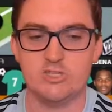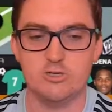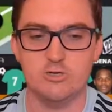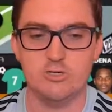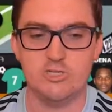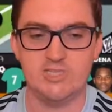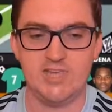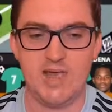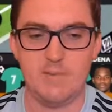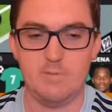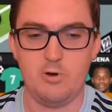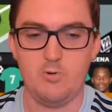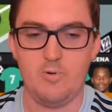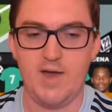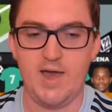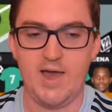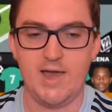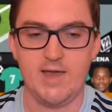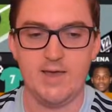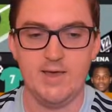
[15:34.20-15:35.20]
to tap
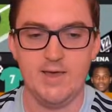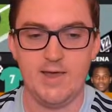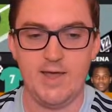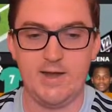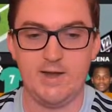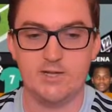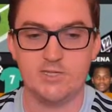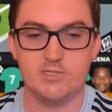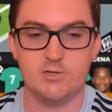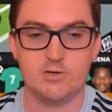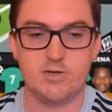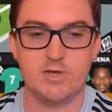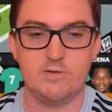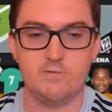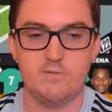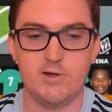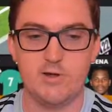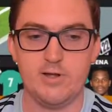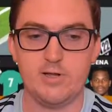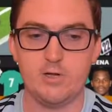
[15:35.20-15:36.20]
away, and it's
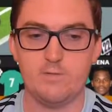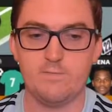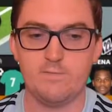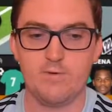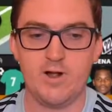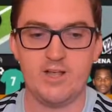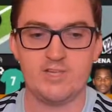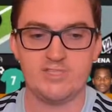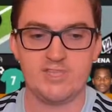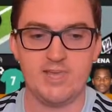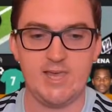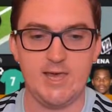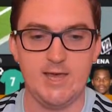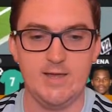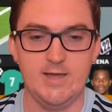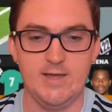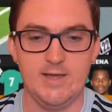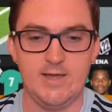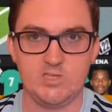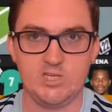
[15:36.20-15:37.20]
looking very good for us
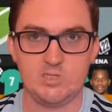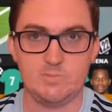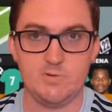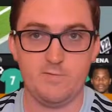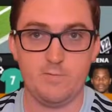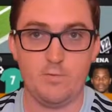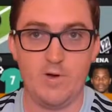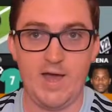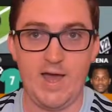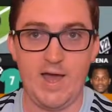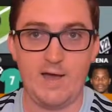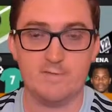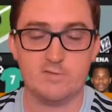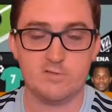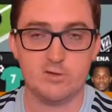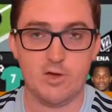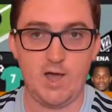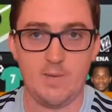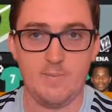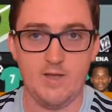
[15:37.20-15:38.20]
here just before
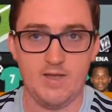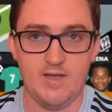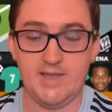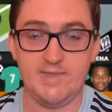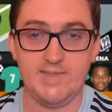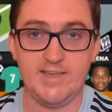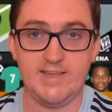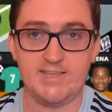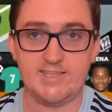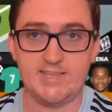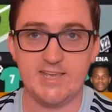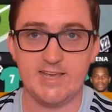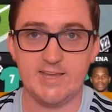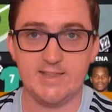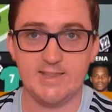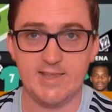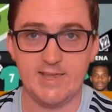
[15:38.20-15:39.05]
halftime in the second